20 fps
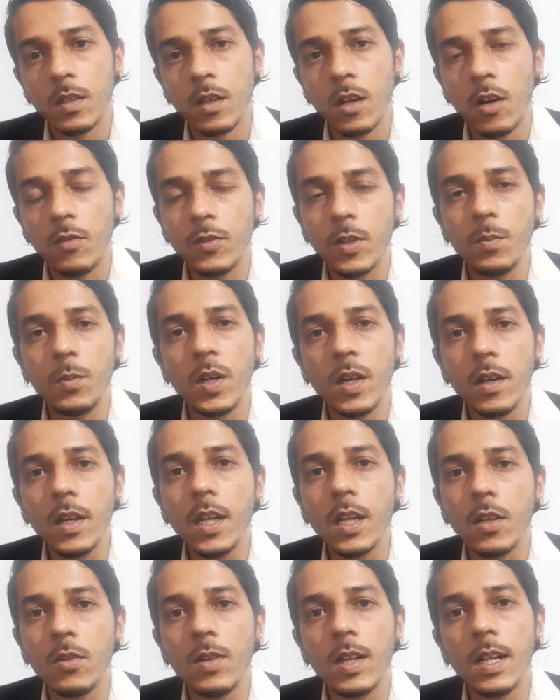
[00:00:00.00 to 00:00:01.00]
After
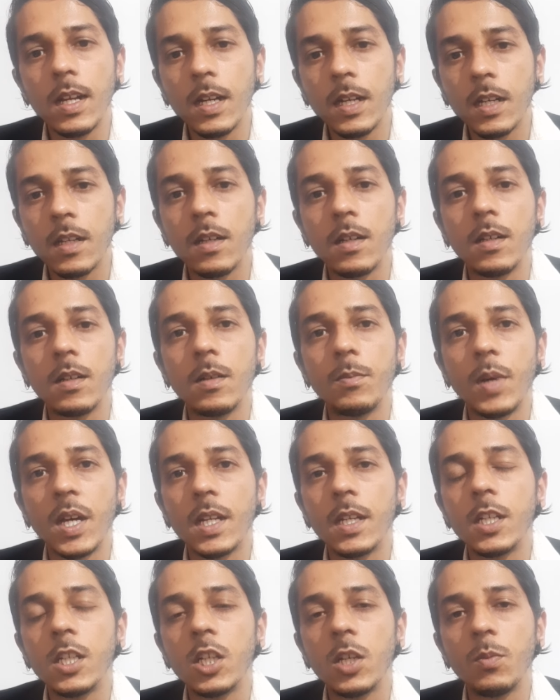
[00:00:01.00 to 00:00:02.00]
burning, you will get
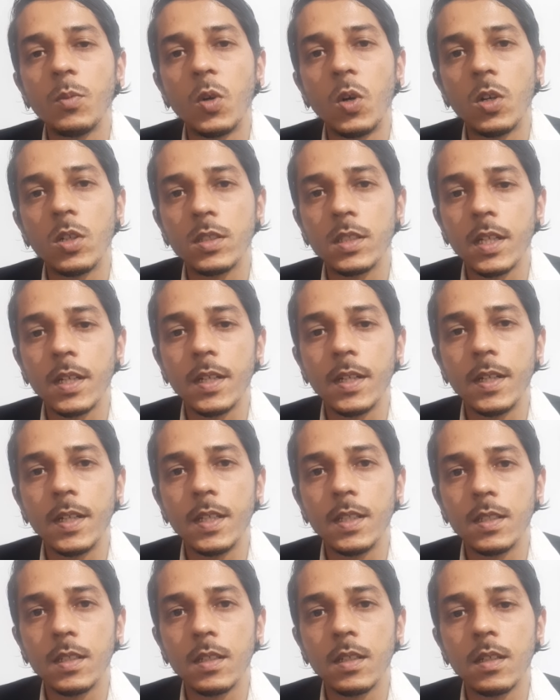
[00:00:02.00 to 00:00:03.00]
magnesium oxide. It
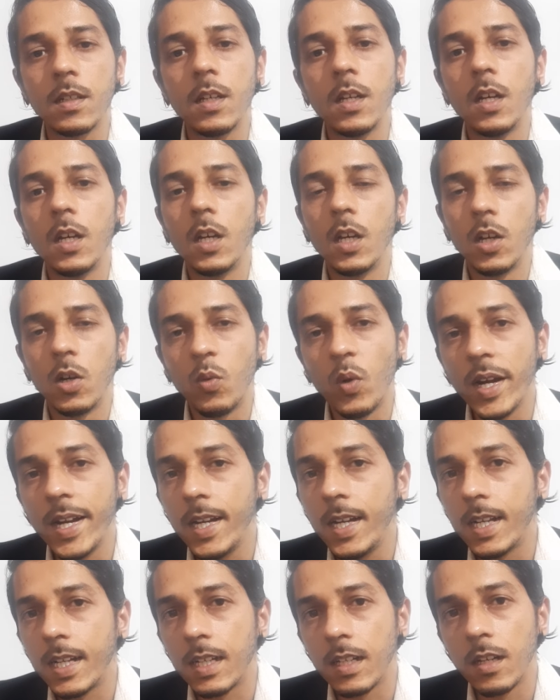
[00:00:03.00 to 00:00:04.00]
is a
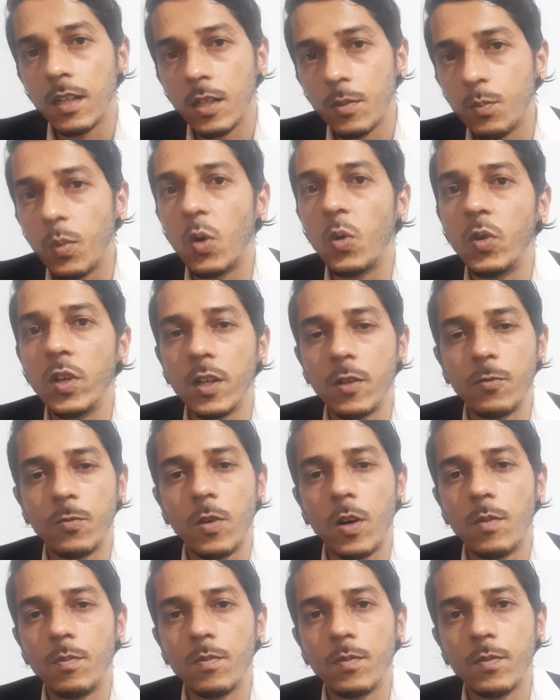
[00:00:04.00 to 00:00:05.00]
white colored powder
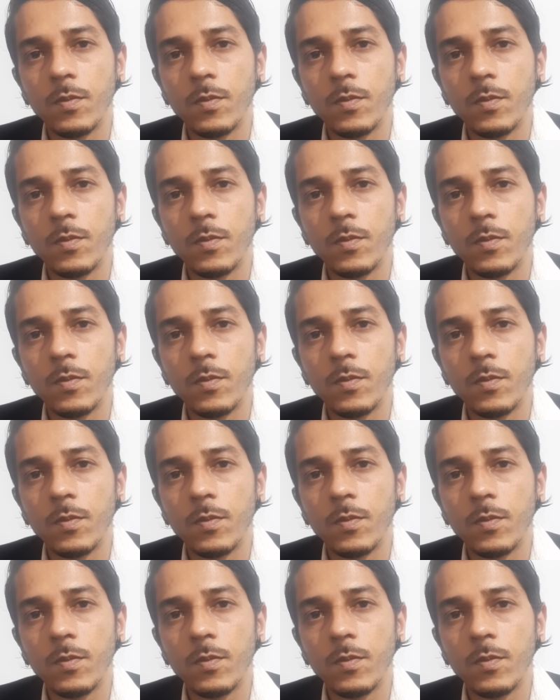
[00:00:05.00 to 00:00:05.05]
form.